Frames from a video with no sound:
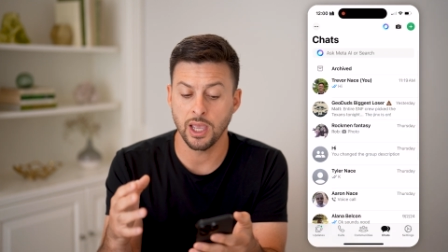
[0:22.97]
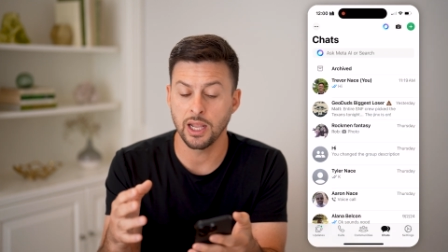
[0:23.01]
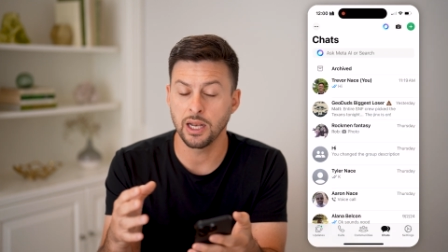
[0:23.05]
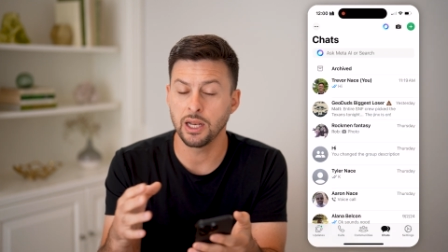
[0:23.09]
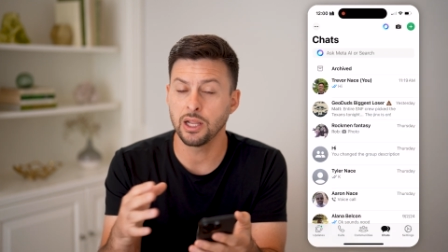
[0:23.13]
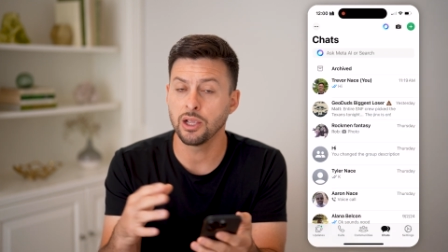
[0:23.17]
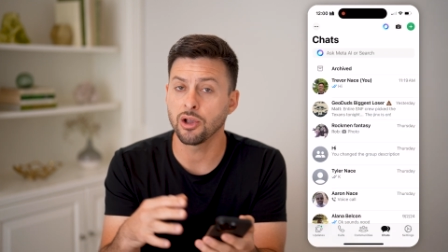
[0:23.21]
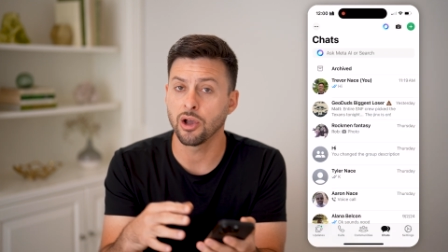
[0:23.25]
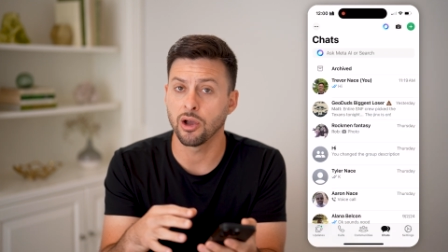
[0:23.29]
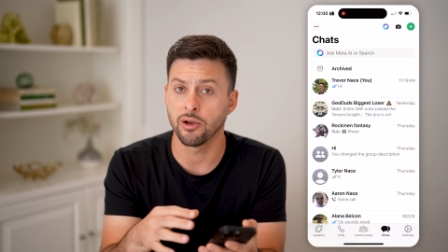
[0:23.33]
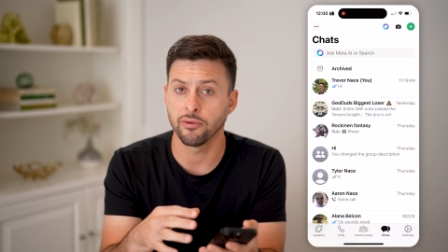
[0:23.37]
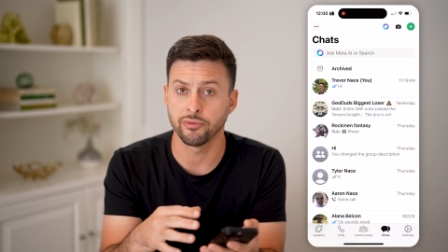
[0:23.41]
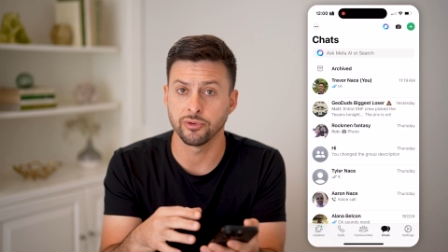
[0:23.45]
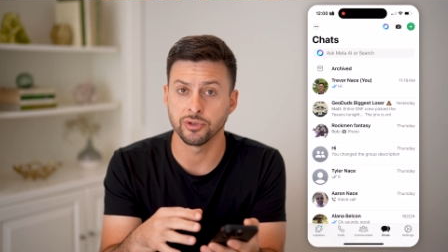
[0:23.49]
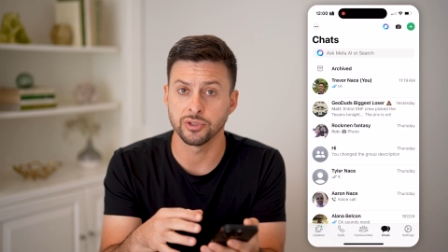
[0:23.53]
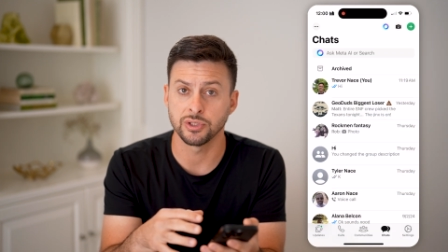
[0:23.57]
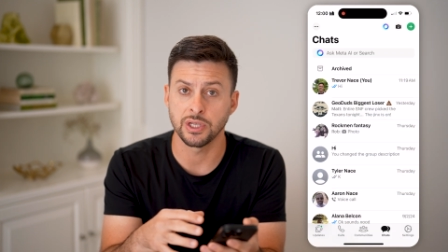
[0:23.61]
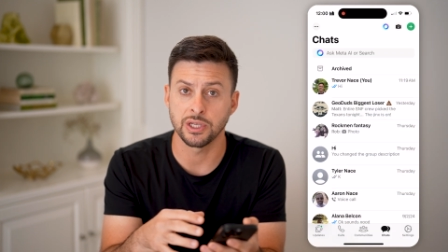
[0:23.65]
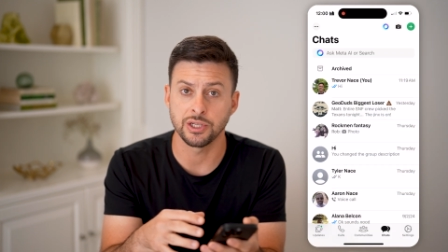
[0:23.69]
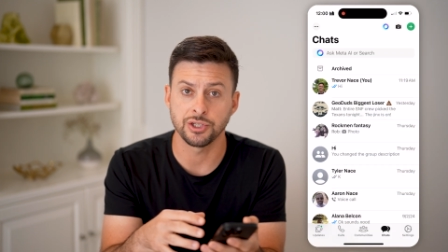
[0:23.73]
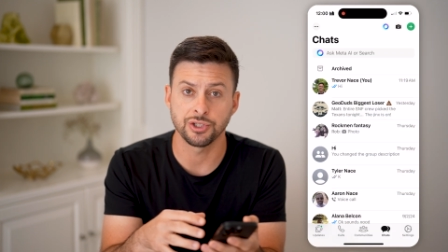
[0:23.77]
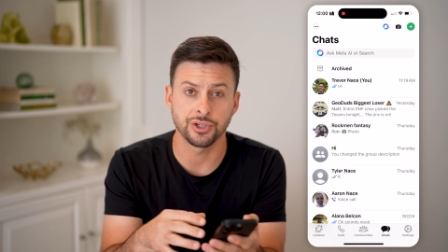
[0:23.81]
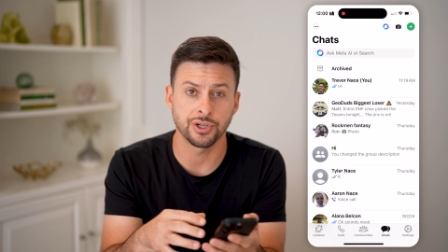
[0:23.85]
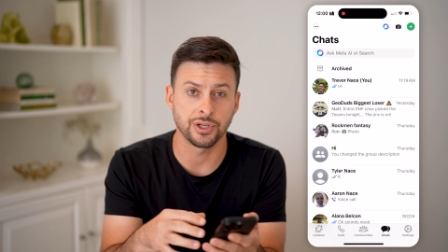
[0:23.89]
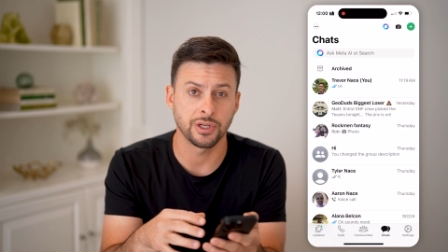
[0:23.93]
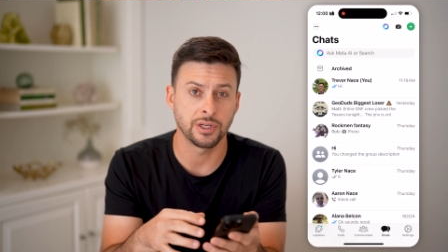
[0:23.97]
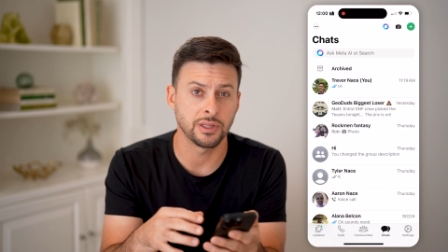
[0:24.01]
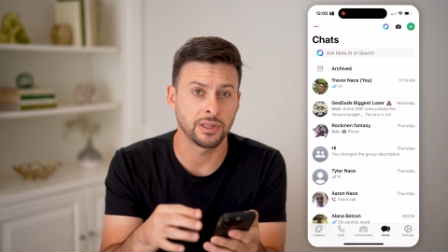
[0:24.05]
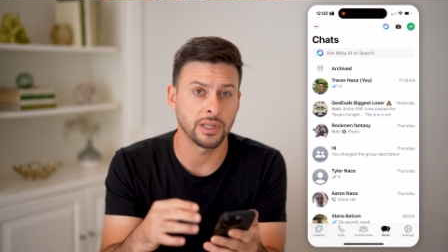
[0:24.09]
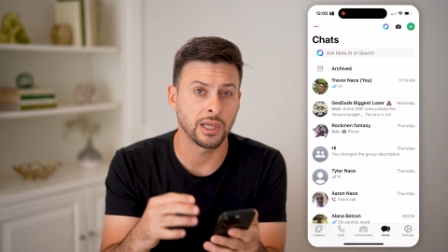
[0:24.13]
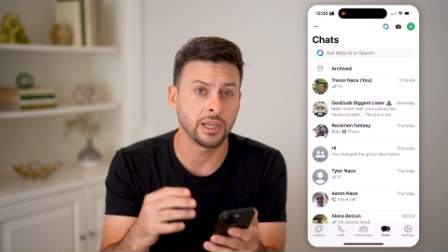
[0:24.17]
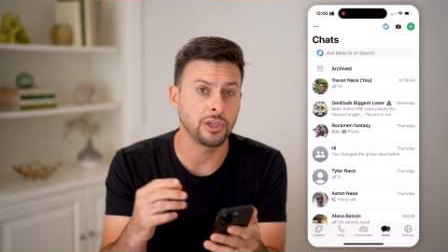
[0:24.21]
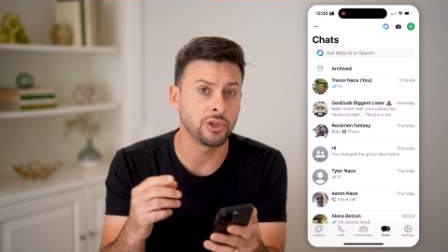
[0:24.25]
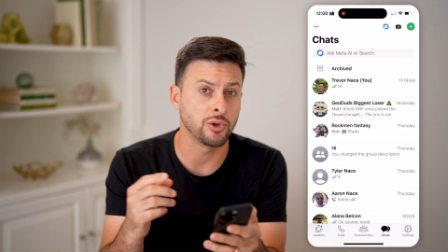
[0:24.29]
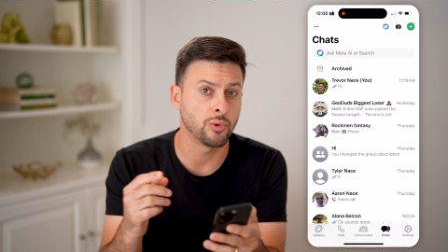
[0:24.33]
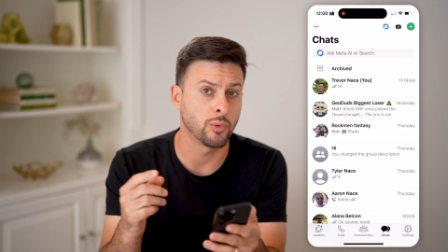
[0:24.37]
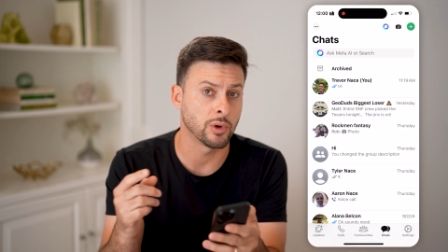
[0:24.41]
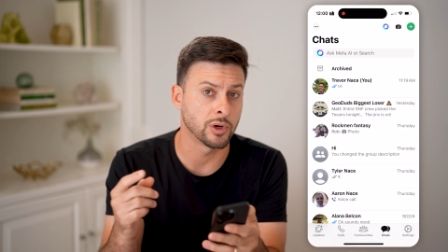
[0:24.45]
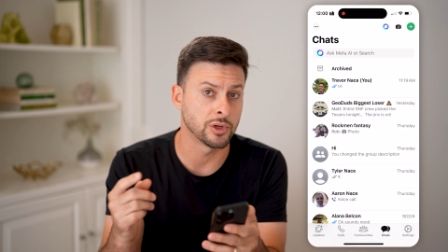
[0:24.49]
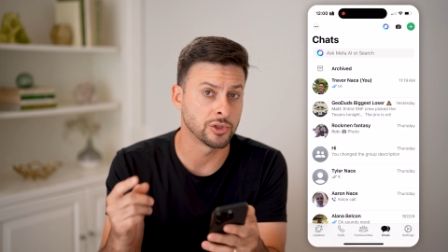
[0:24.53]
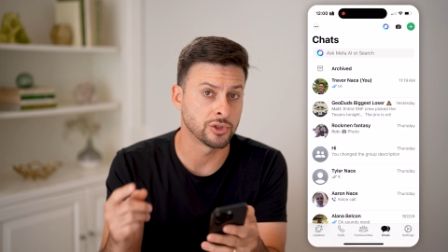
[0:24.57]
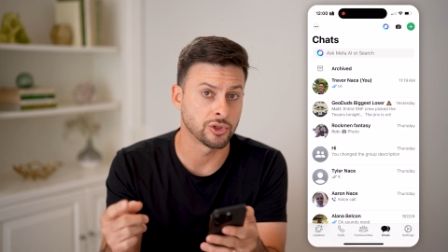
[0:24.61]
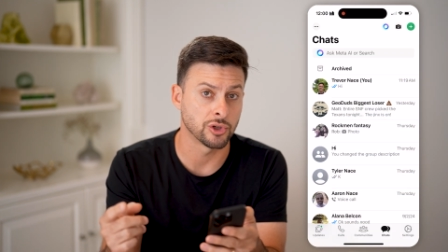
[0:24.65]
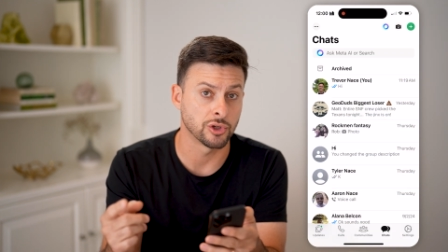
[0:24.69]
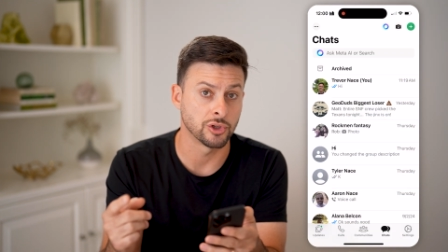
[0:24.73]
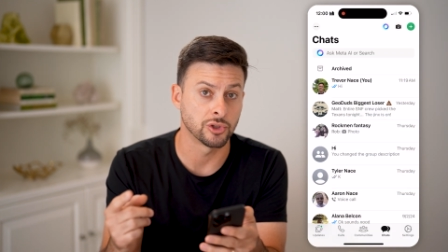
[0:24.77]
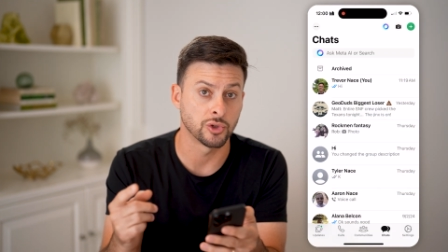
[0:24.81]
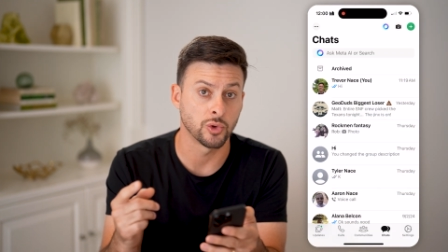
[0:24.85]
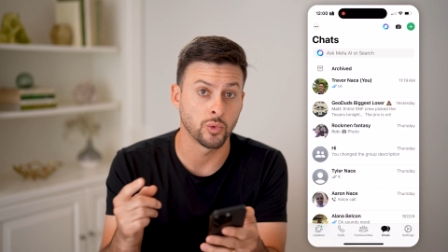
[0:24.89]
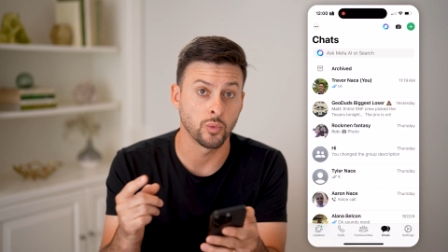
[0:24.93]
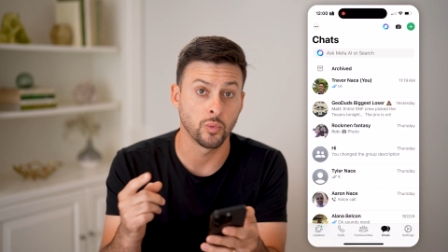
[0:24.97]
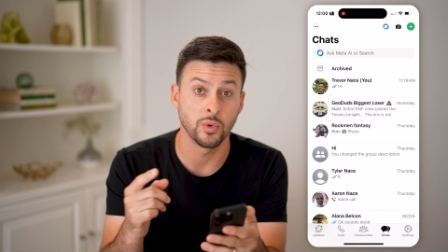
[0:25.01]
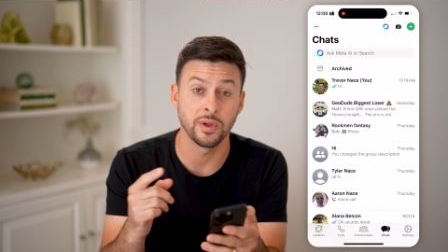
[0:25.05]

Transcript: any conversation that you want to search